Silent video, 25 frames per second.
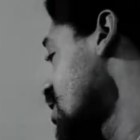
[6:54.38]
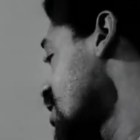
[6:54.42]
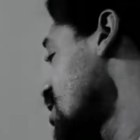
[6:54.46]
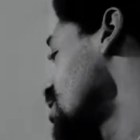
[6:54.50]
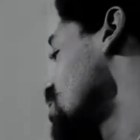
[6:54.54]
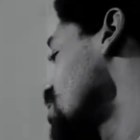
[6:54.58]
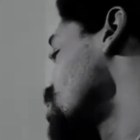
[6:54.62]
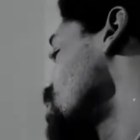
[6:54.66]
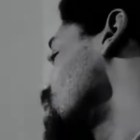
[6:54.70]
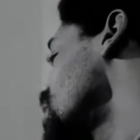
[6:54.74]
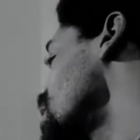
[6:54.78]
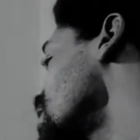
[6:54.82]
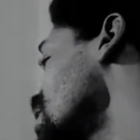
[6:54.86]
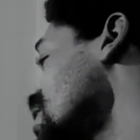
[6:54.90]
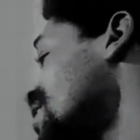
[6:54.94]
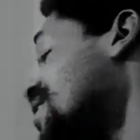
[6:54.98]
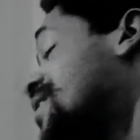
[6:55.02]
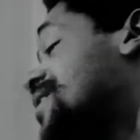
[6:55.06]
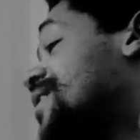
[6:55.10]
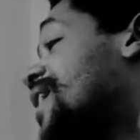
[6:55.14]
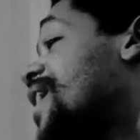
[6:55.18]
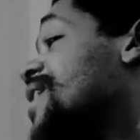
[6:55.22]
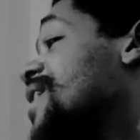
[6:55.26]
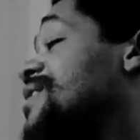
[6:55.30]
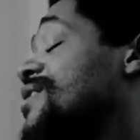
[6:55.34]
Oh
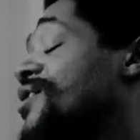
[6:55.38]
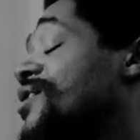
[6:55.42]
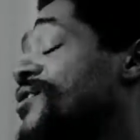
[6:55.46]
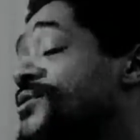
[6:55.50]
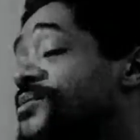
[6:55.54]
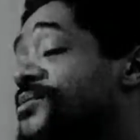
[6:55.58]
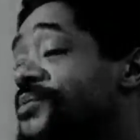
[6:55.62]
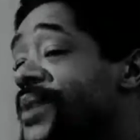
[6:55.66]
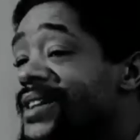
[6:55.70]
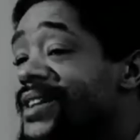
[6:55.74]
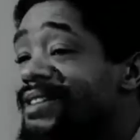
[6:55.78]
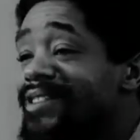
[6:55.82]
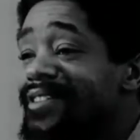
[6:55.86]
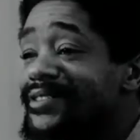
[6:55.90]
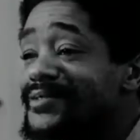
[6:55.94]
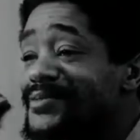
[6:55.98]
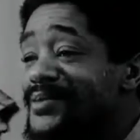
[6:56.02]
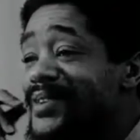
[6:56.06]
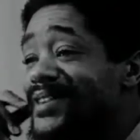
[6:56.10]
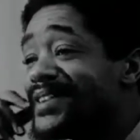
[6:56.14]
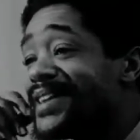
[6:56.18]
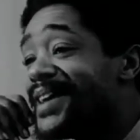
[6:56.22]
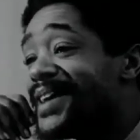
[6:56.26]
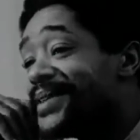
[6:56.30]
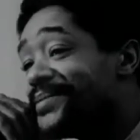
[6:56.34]
man, I talked about this
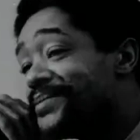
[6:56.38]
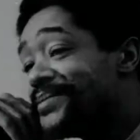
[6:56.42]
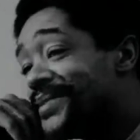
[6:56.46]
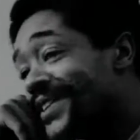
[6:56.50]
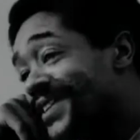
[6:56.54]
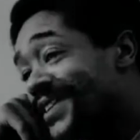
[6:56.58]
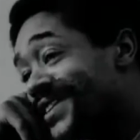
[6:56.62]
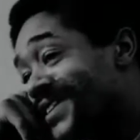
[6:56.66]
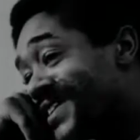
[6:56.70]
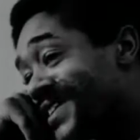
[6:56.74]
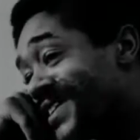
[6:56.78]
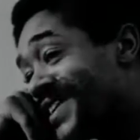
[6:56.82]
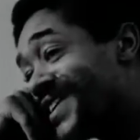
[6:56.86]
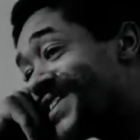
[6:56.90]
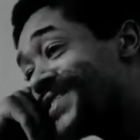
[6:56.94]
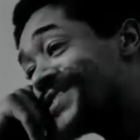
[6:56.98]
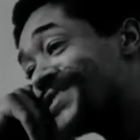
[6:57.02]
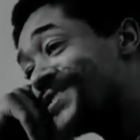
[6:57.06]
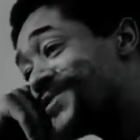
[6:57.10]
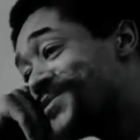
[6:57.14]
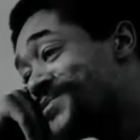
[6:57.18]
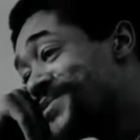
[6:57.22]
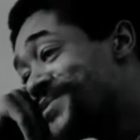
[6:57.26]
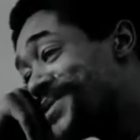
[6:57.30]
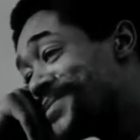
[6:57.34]
one night, man. The cats
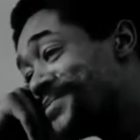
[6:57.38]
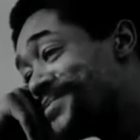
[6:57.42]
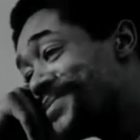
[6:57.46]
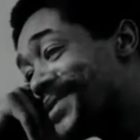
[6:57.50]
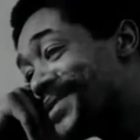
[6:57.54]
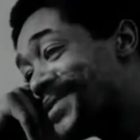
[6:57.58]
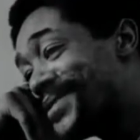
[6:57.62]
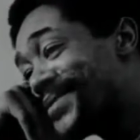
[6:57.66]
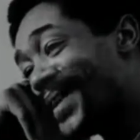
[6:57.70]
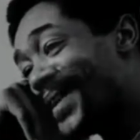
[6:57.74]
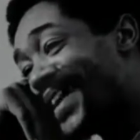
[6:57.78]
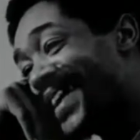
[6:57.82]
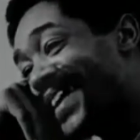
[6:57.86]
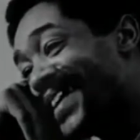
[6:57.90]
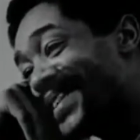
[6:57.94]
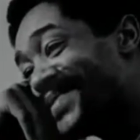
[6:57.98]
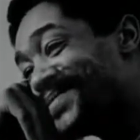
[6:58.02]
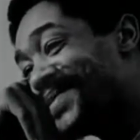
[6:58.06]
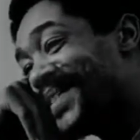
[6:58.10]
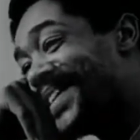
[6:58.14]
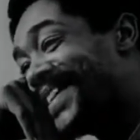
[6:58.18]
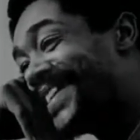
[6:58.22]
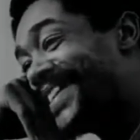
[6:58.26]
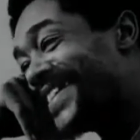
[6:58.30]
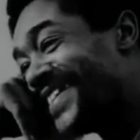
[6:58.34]
told me to be quiet.
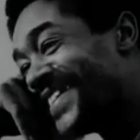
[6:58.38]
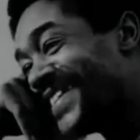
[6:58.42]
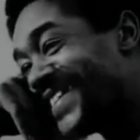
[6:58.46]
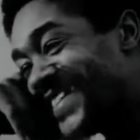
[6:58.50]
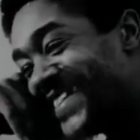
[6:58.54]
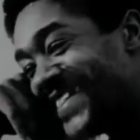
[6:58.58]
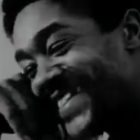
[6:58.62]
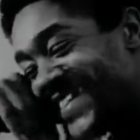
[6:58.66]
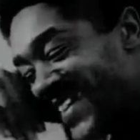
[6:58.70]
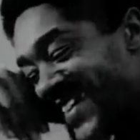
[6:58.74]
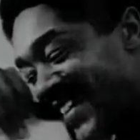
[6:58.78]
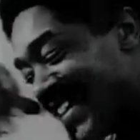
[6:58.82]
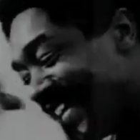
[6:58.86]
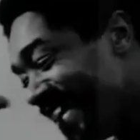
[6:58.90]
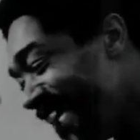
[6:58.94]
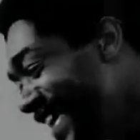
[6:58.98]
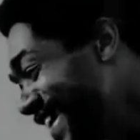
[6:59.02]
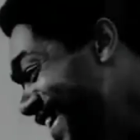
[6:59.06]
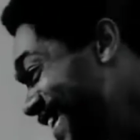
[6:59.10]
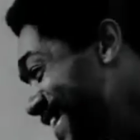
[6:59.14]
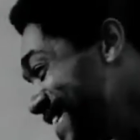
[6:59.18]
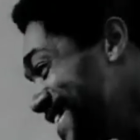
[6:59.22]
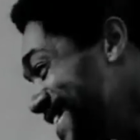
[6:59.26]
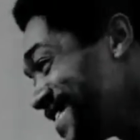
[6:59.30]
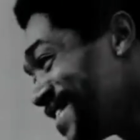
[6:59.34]

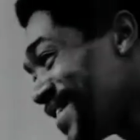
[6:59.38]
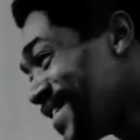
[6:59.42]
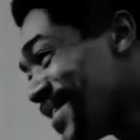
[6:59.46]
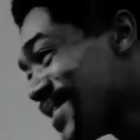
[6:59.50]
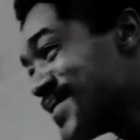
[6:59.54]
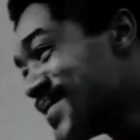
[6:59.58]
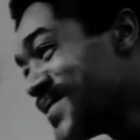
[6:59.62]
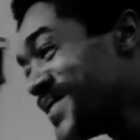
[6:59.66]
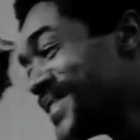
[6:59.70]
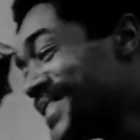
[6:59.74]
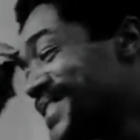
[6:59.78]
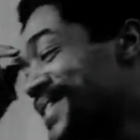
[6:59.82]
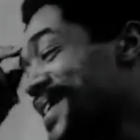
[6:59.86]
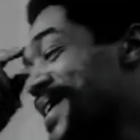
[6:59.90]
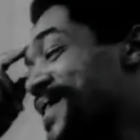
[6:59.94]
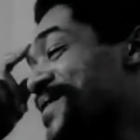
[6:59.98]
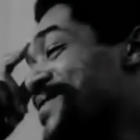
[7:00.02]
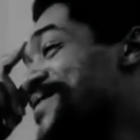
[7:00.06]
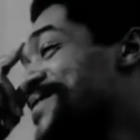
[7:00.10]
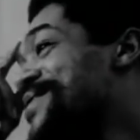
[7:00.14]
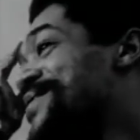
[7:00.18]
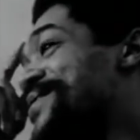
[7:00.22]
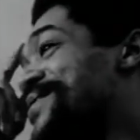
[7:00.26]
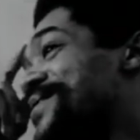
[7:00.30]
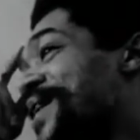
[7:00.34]
I got to talking one
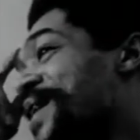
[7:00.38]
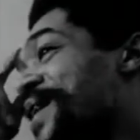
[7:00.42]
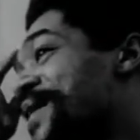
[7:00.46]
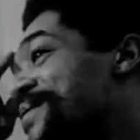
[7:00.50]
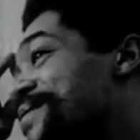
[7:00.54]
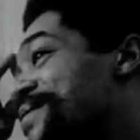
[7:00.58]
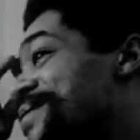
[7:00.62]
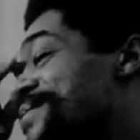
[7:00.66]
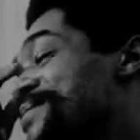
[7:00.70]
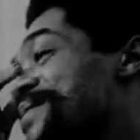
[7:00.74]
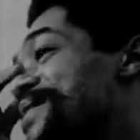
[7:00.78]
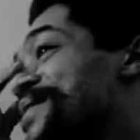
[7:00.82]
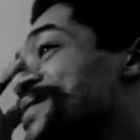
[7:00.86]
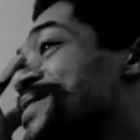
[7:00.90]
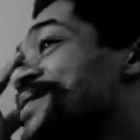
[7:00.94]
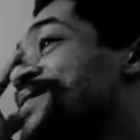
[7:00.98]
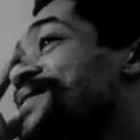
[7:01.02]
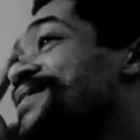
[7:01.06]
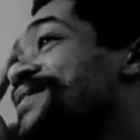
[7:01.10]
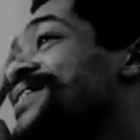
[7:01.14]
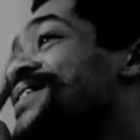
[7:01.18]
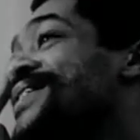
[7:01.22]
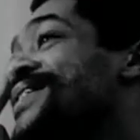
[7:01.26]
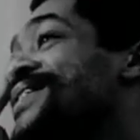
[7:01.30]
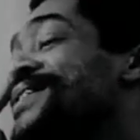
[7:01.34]
time and describing the
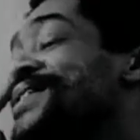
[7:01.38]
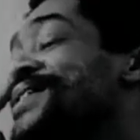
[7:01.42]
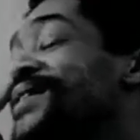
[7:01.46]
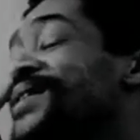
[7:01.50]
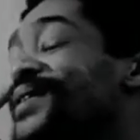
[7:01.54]
meal. You